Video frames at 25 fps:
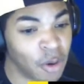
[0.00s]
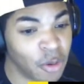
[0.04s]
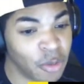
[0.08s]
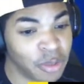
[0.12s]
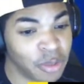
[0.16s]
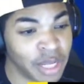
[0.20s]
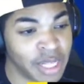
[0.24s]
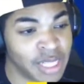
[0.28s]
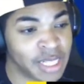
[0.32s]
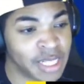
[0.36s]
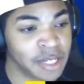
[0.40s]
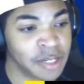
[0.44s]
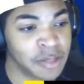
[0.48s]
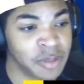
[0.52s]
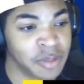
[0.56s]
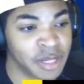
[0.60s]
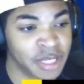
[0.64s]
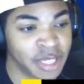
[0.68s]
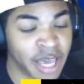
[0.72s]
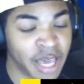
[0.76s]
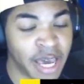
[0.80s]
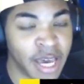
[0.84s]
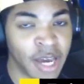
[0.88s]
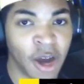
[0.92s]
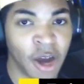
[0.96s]
That's going to be
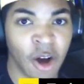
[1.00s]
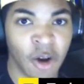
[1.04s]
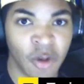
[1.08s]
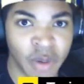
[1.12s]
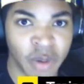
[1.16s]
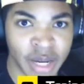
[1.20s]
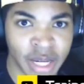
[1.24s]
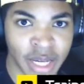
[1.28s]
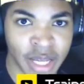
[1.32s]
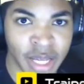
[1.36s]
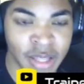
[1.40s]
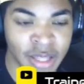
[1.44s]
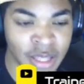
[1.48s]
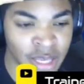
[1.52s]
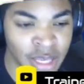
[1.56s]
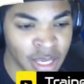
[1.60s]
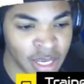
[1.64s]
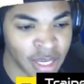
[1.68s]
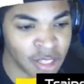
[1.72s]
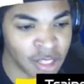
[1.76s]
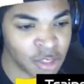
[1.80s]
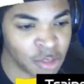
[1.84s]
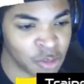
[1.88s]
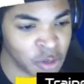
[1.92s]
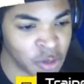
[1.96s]
KOing the
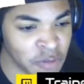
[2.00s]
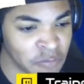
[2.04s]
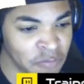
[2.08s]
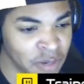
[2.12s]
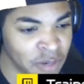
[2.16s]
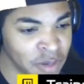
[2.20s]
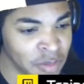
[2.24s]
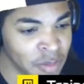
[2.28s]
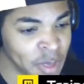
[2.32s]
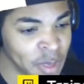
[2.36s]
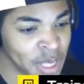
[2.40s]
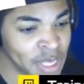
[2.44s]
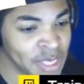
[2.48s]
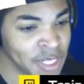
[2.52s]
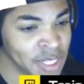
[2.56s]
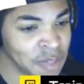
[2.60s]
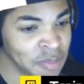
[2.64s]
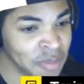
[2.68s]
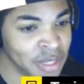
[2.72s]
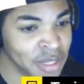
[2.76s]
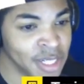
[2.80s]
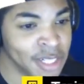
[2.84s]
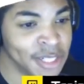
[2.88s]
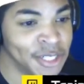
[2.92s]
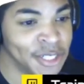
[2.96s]
Drifblim, and that's going to
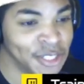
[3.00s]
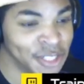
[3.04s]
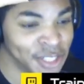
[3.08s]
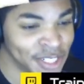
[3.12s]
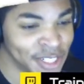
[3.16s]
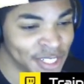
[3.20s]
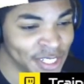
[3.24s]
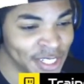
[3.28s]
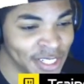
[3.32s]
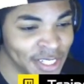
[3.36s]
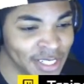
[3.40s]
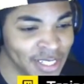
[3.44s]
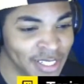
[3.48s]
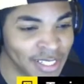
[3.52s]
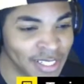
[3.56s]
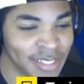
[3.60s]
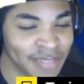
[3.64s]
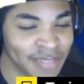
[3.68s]
be GG's.